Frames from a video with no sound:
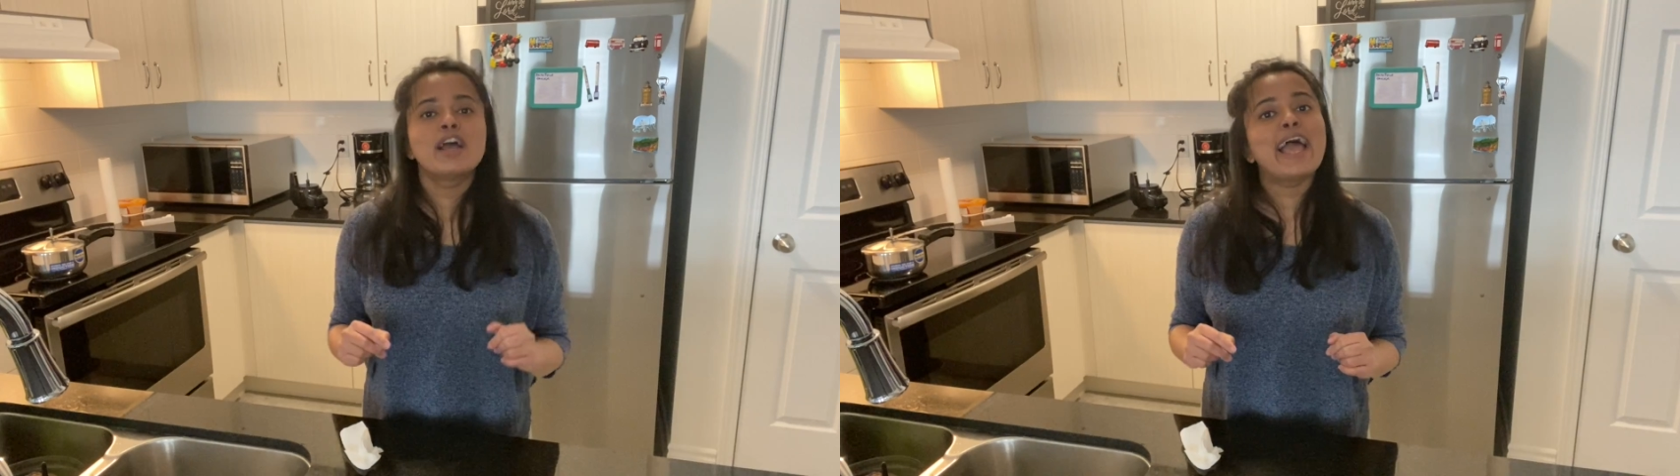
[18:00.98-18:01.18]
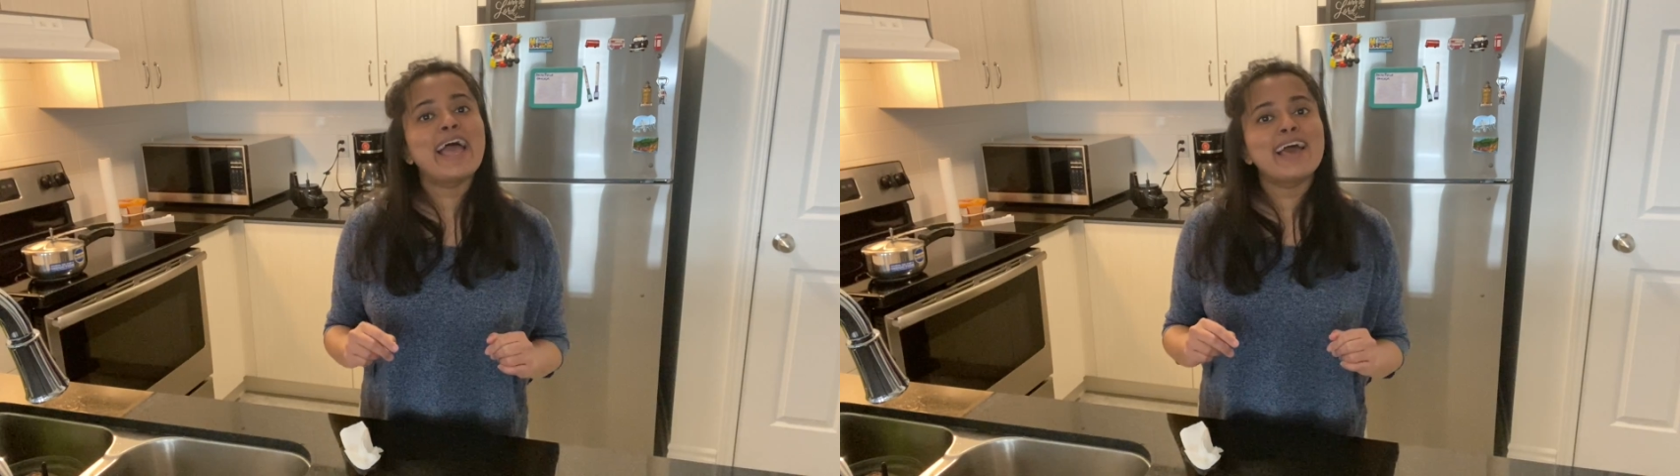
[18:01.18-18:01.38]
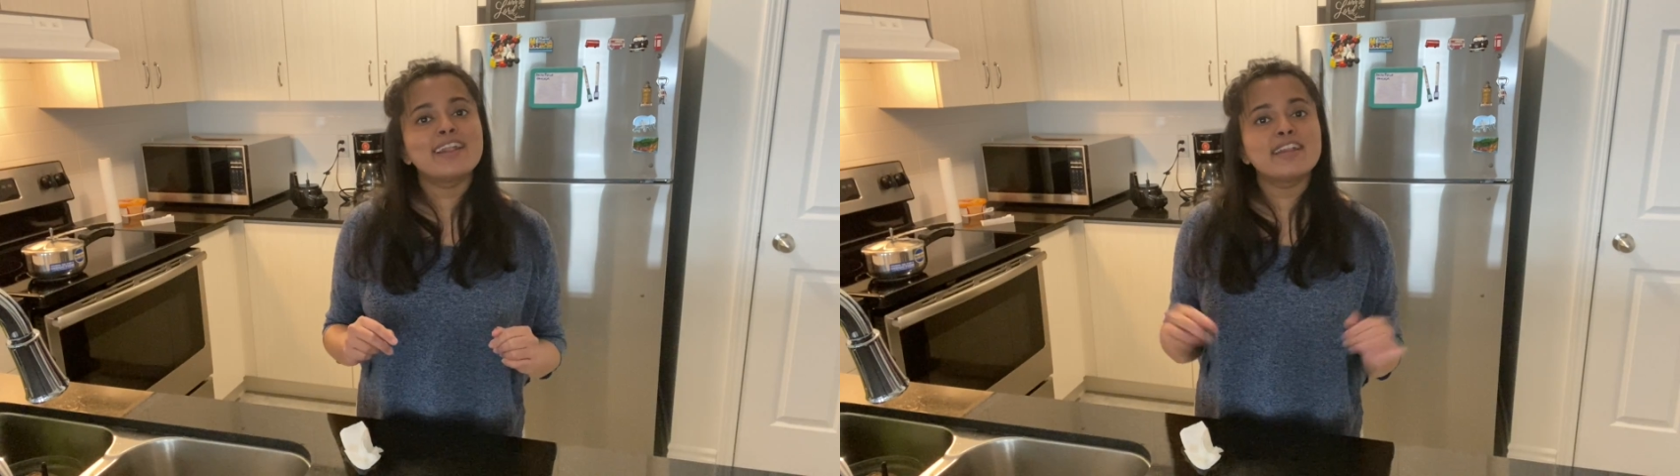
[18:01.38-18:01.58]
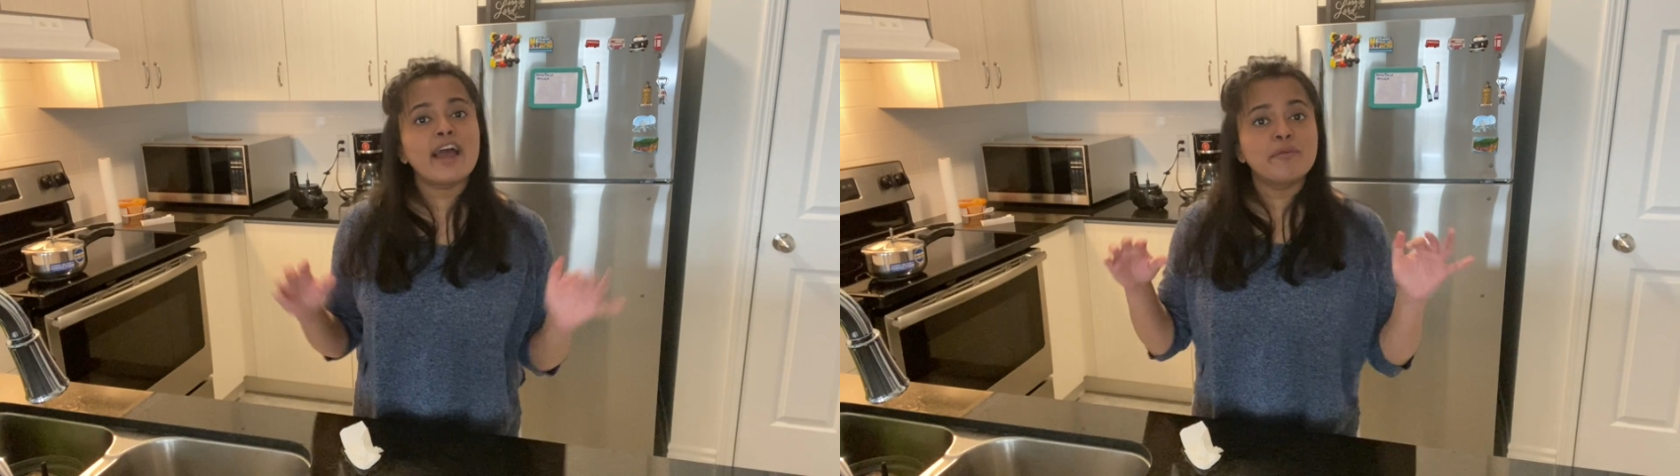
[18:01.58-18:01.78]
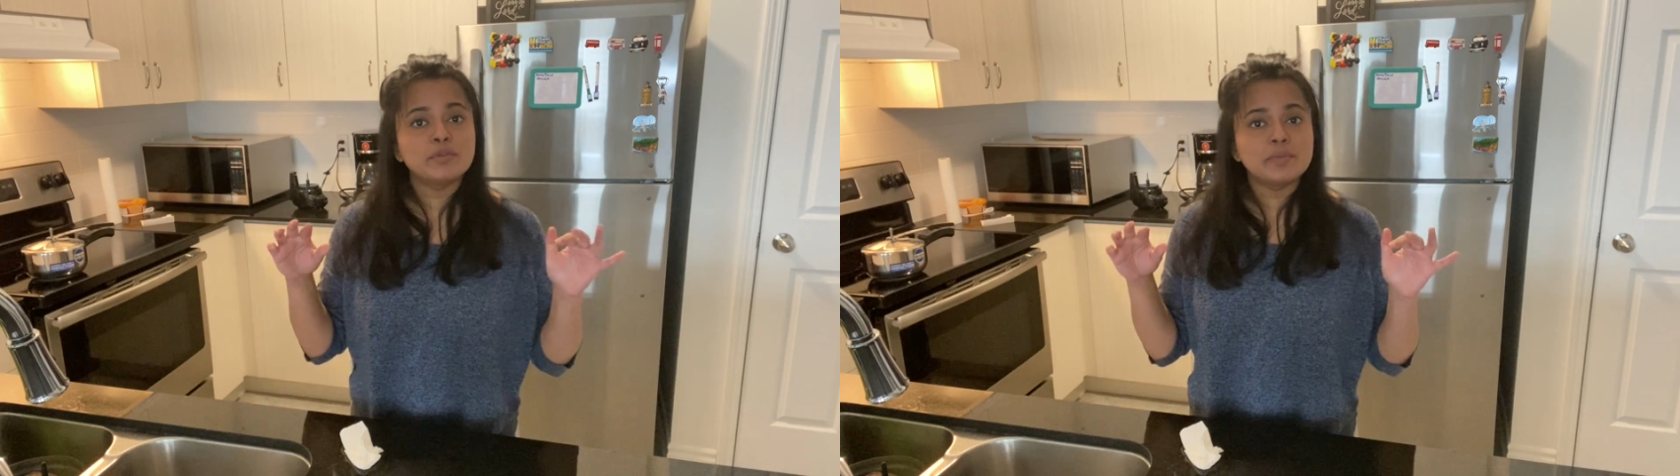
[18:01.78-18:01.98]
And
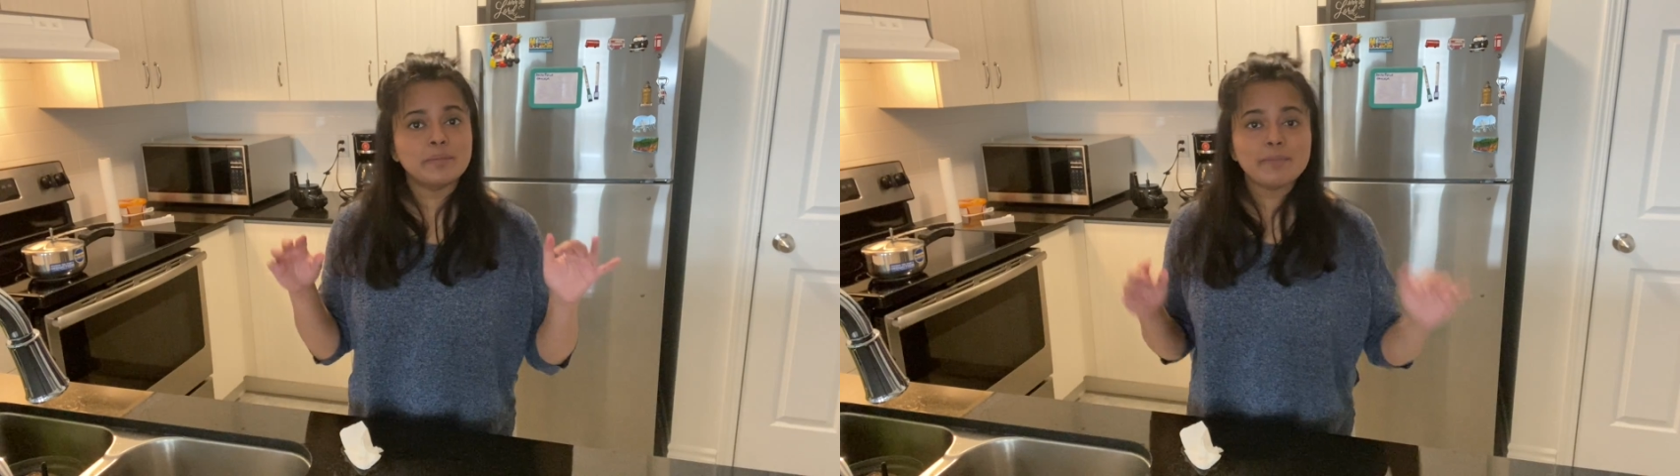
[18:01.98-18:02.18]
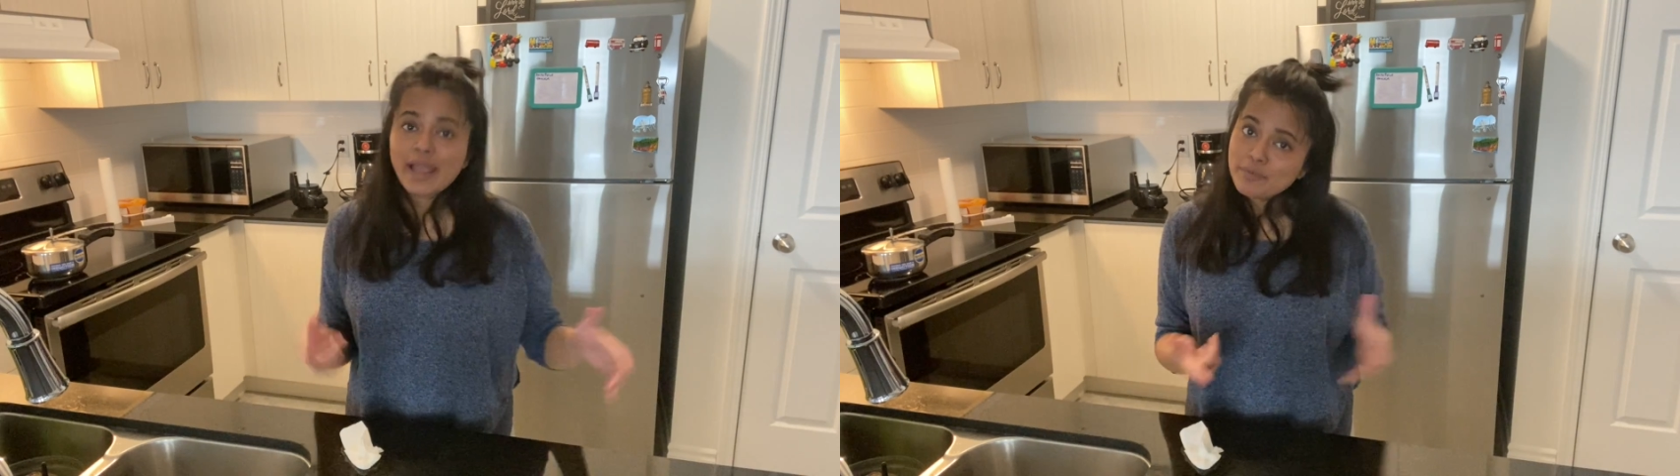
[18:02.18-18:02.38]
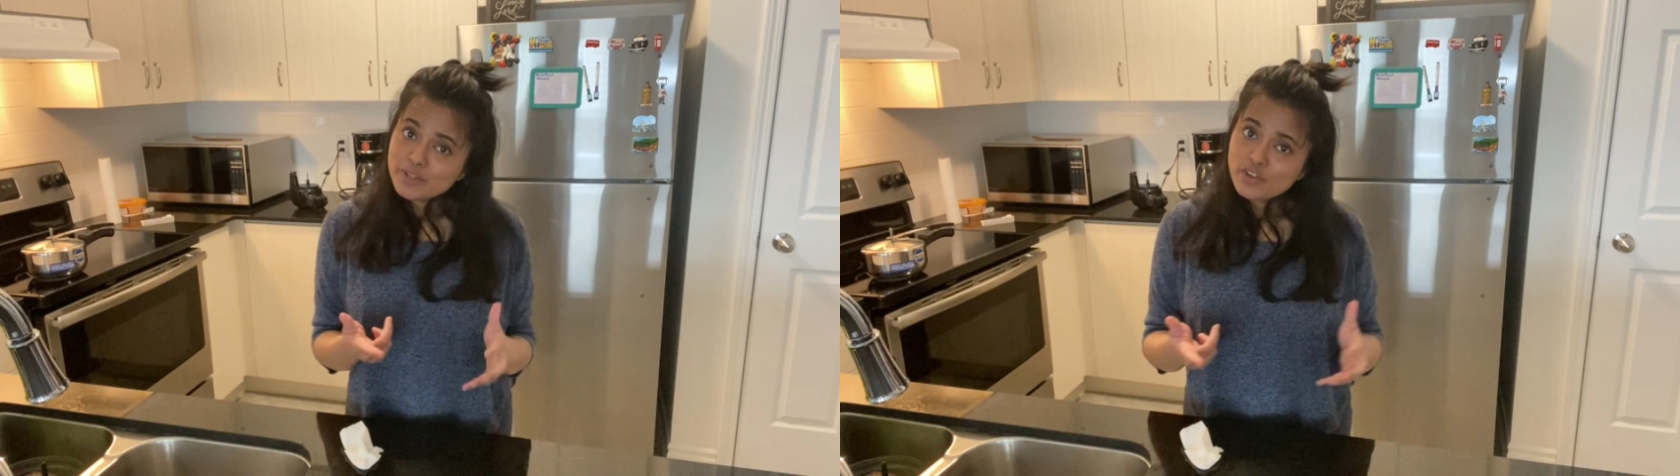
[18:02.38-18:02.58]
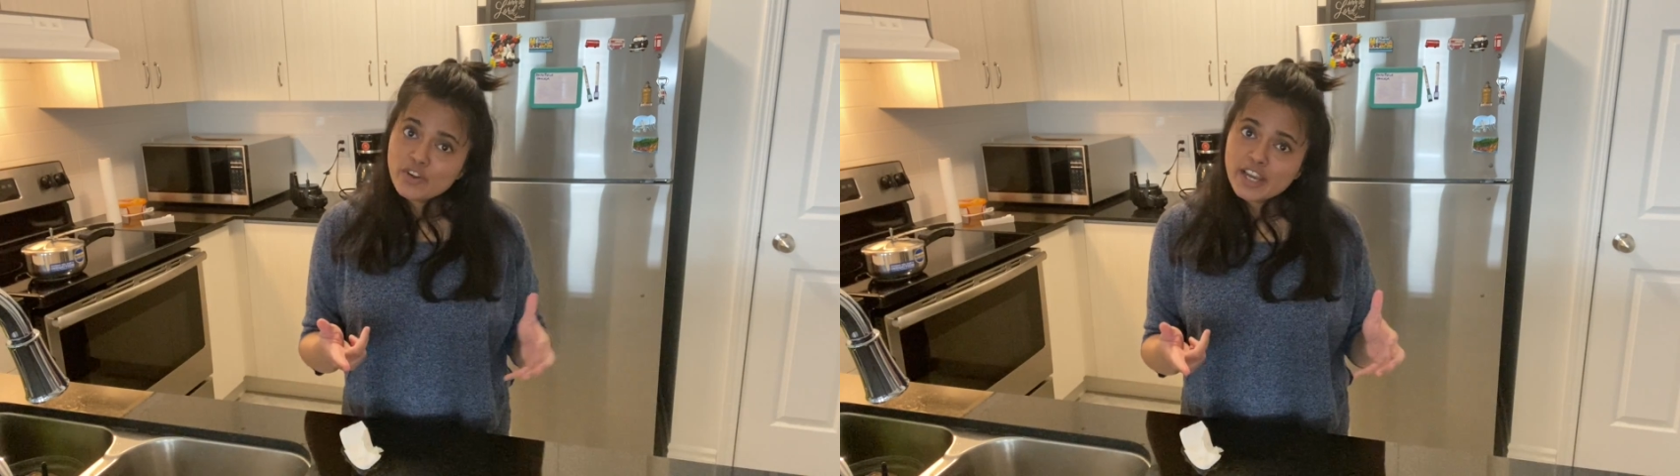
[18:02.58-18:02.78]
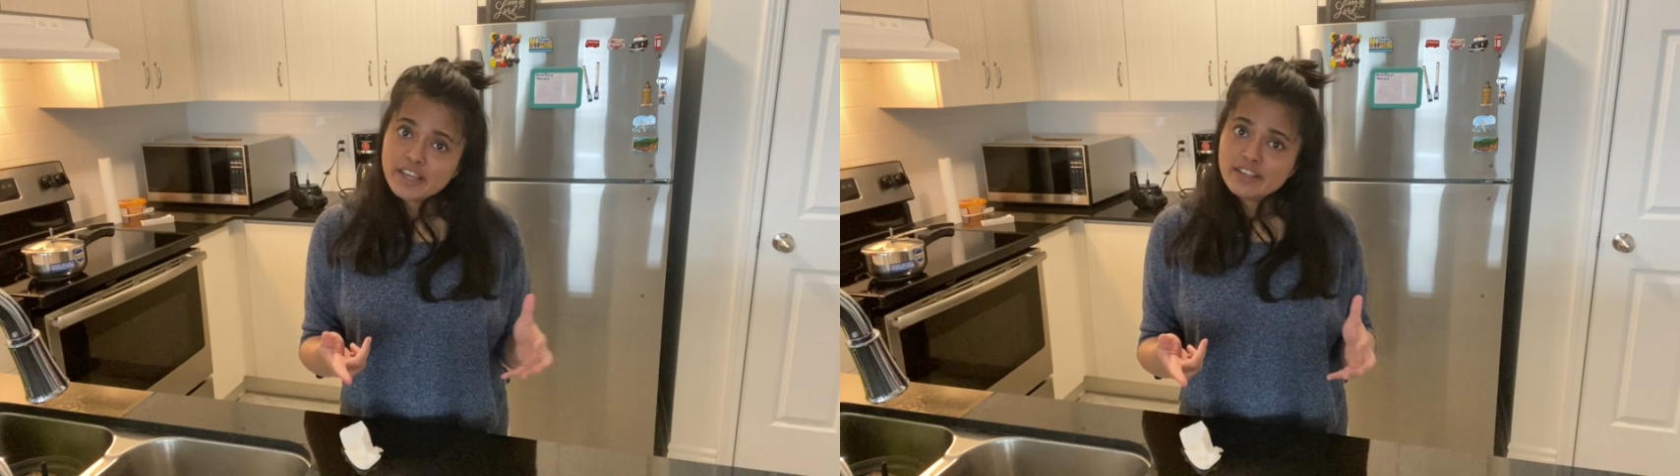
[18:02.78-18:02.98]
I will be back with you
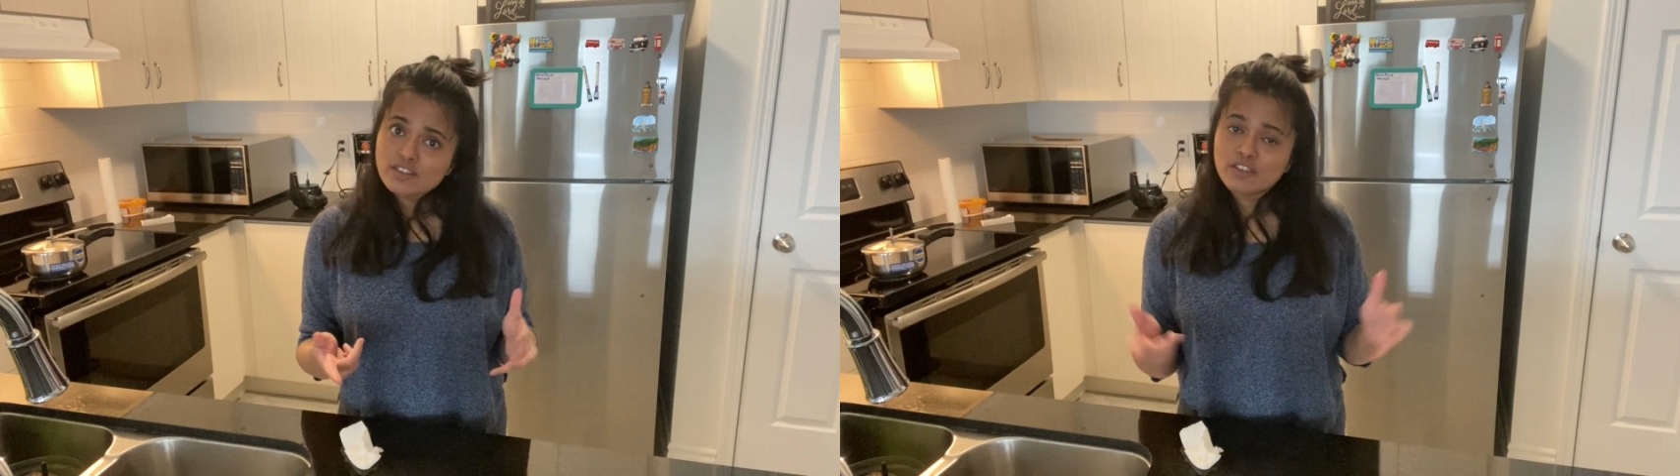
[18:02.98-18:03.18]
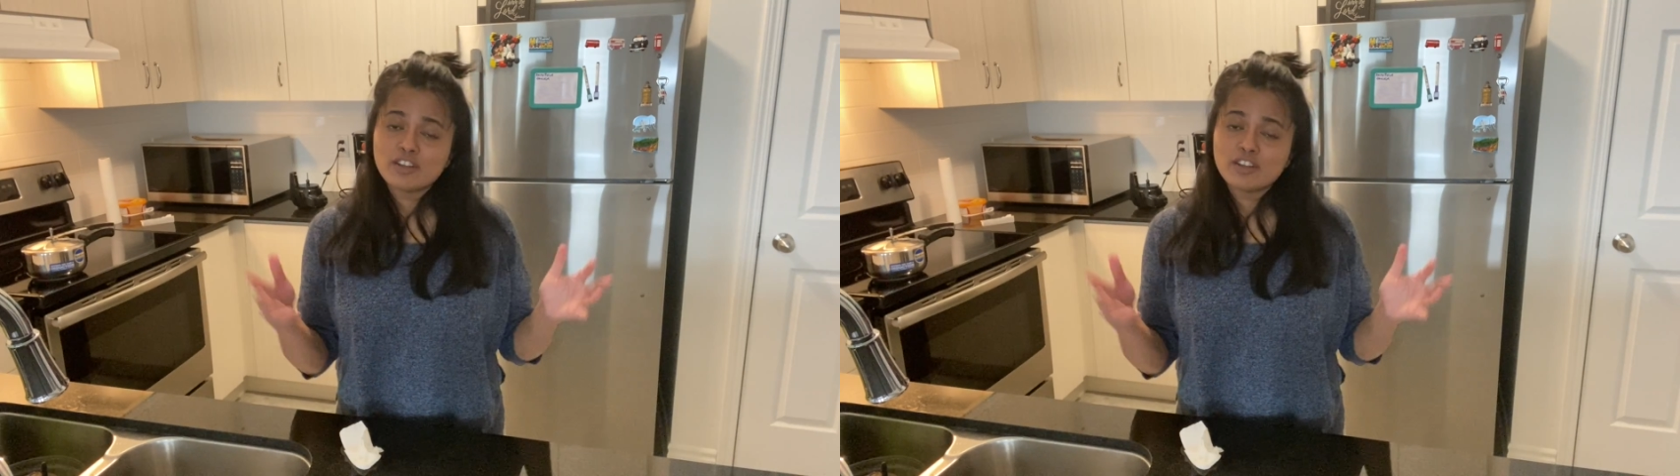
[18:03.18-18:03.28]
guys on